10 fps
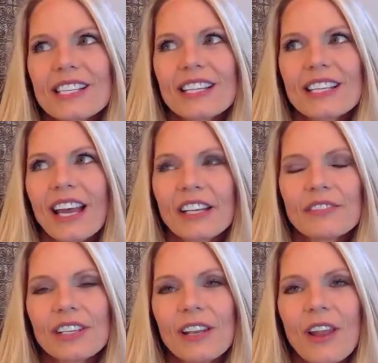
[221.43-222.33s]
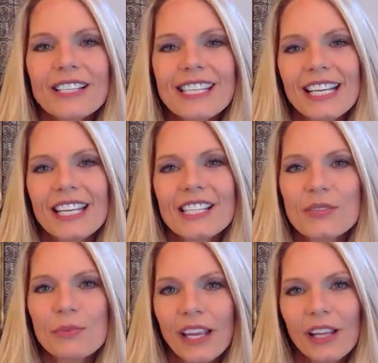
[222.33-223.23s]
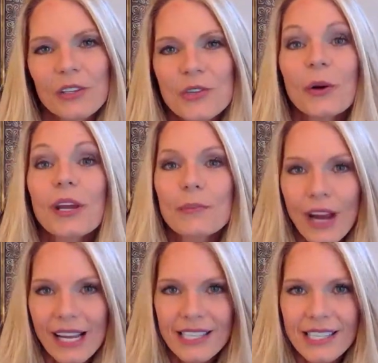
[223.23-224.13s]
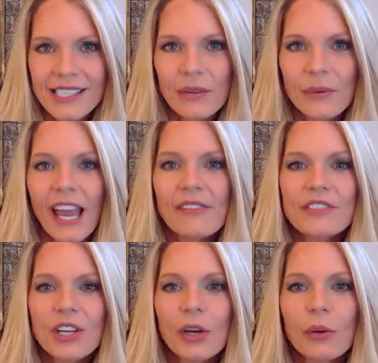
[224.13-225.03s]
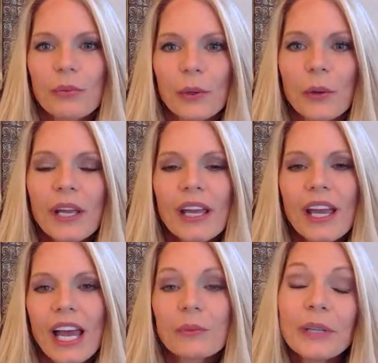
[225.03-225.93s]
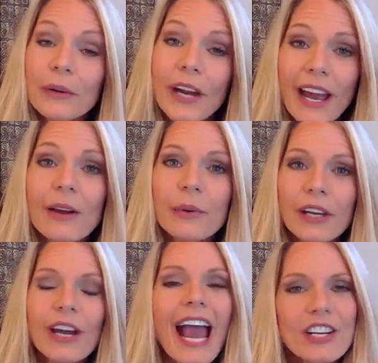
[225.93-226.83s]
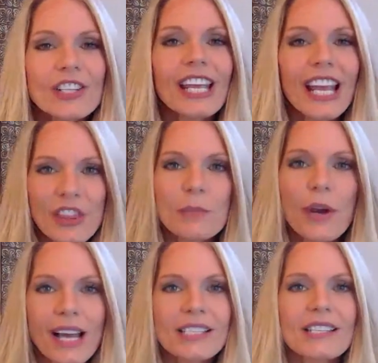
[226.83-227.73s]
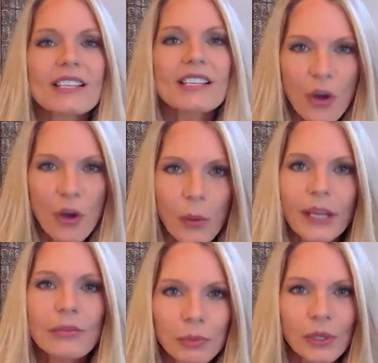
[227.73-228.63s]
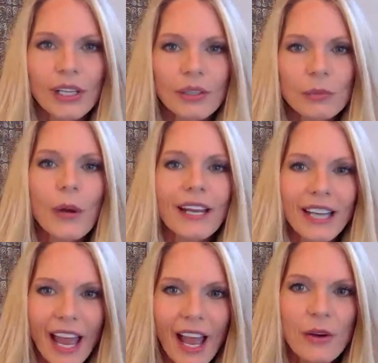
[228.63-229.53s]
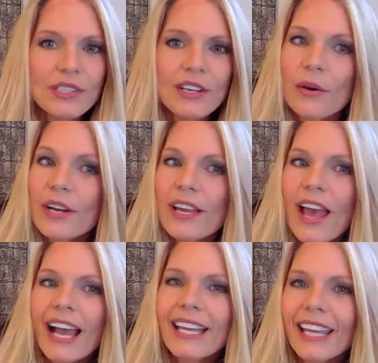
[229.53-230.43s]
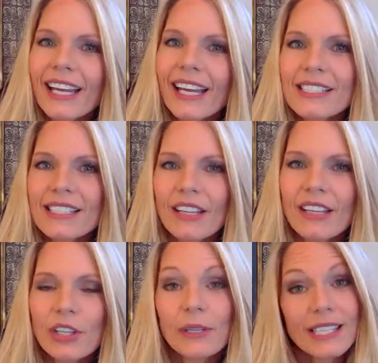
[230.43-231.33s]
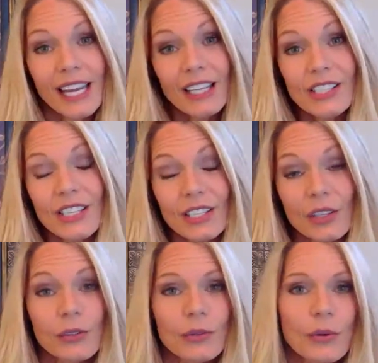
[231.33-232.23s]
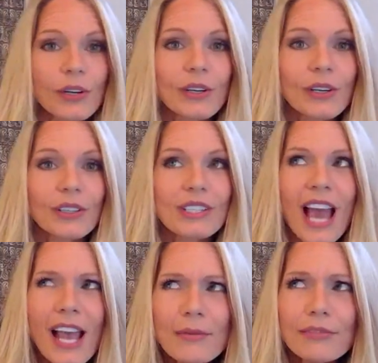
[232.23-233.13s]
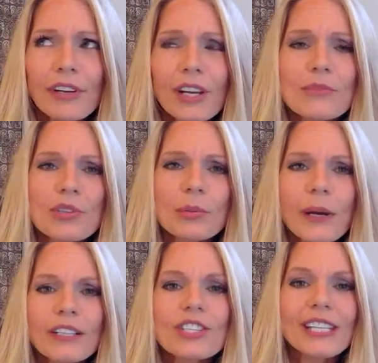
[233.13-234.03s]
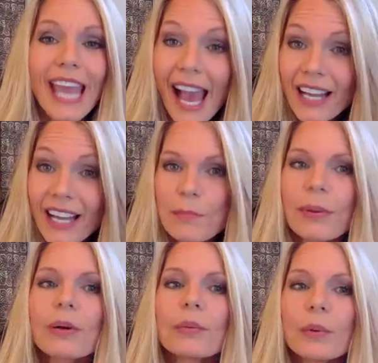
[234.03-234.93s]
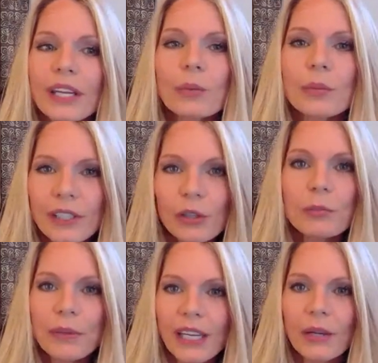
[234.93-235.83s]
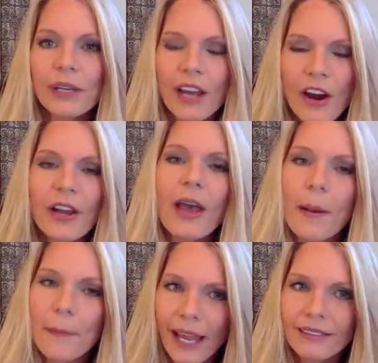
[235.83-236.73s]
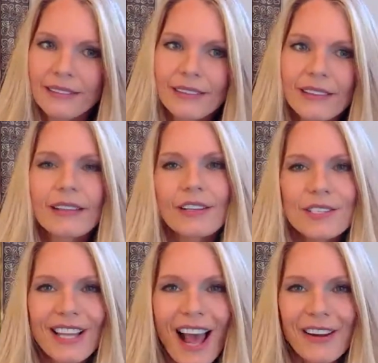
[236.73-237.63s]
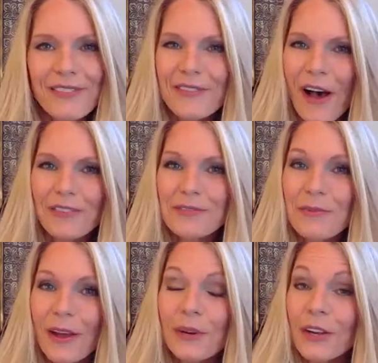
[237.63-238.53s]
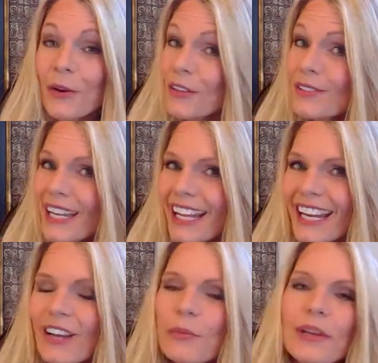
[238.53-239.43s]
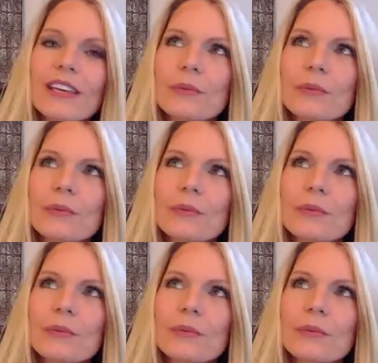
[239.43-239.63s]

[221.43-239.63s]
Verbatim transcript: kind of a long, tedious regulatory process that we have to go through. And we are actually in the process of going through it right now. So I can't give you a date or time frame too much yet, but we will be, we are coming. There's a lot involved, but we know you need it. We get